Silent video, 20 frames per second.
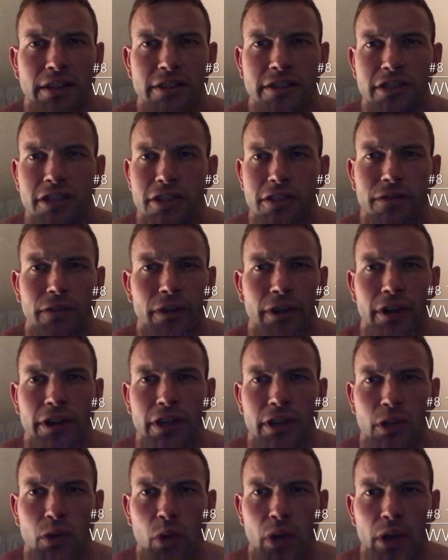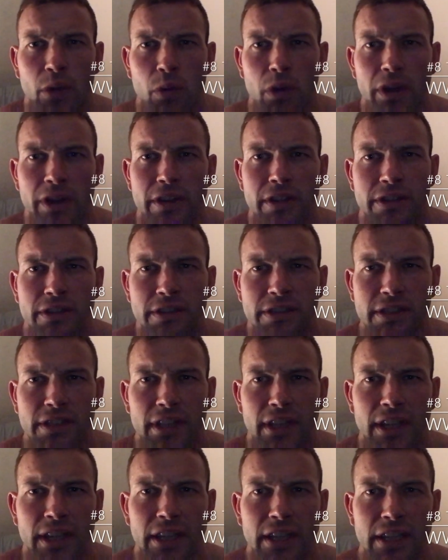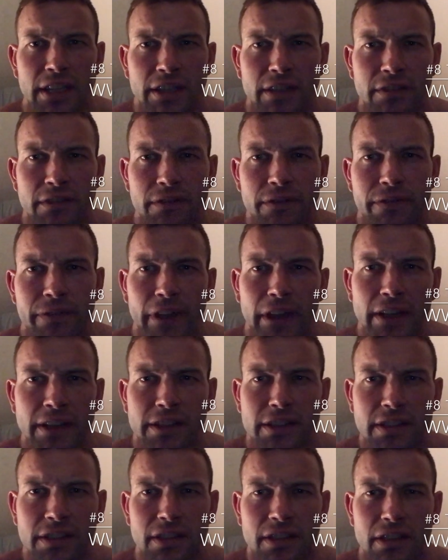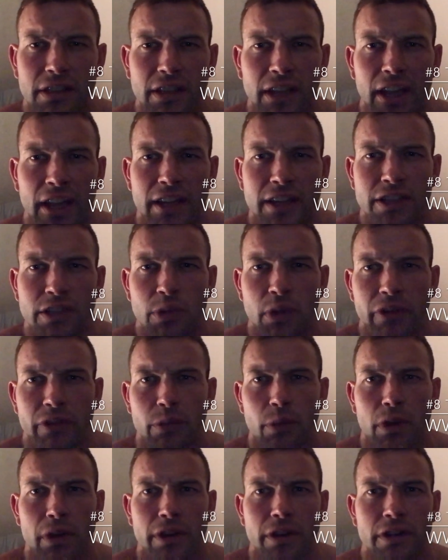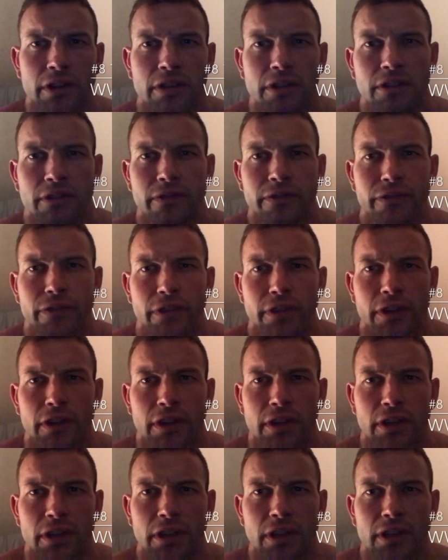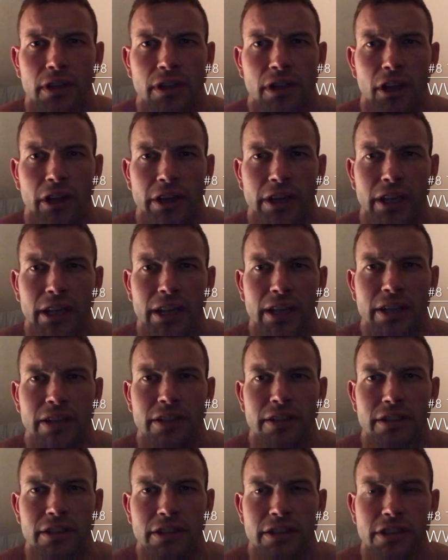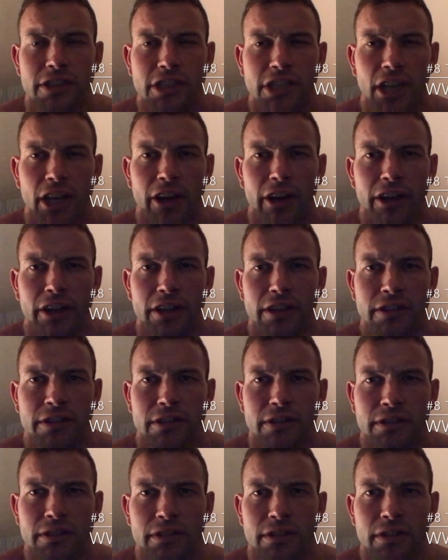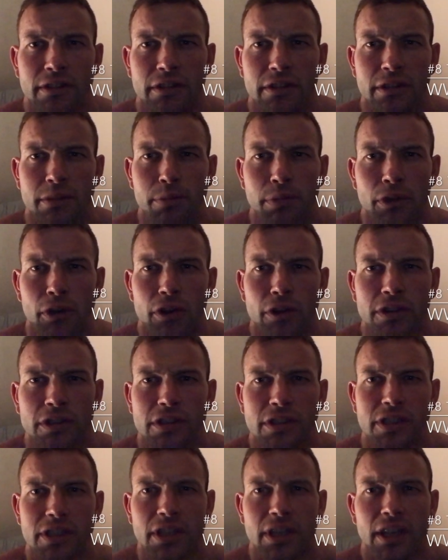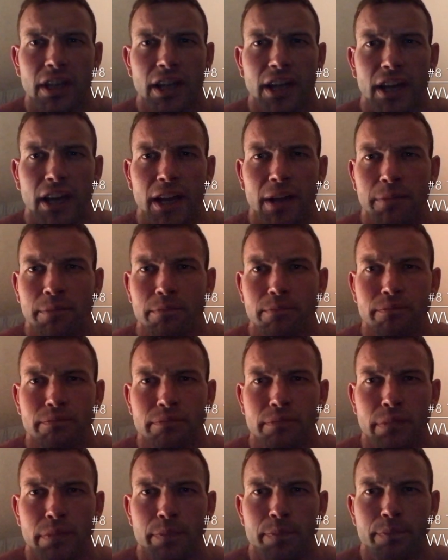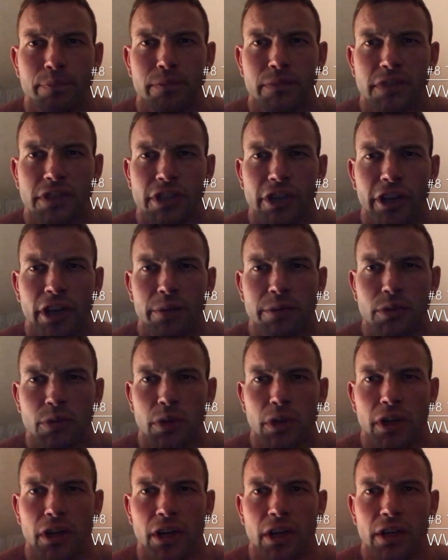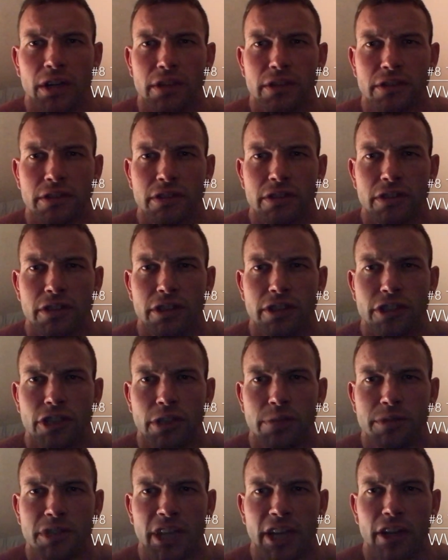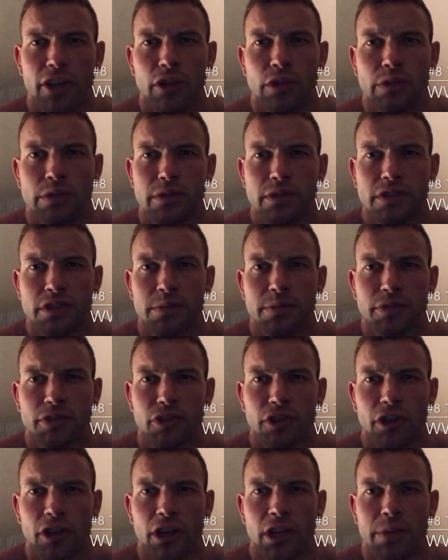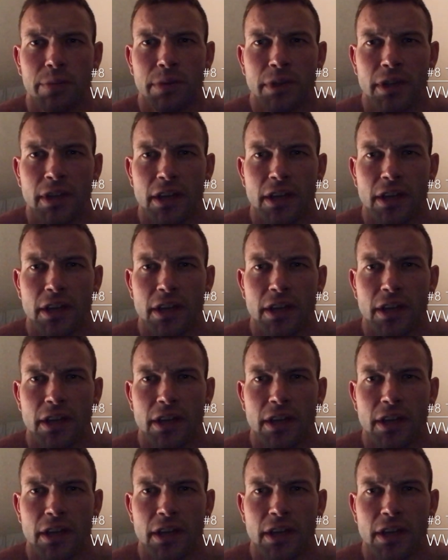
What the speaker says: Just a very quick one. Say thanks again to everyone for liking and sharing the blogs. Sign up to our YouTube channel, subscribe.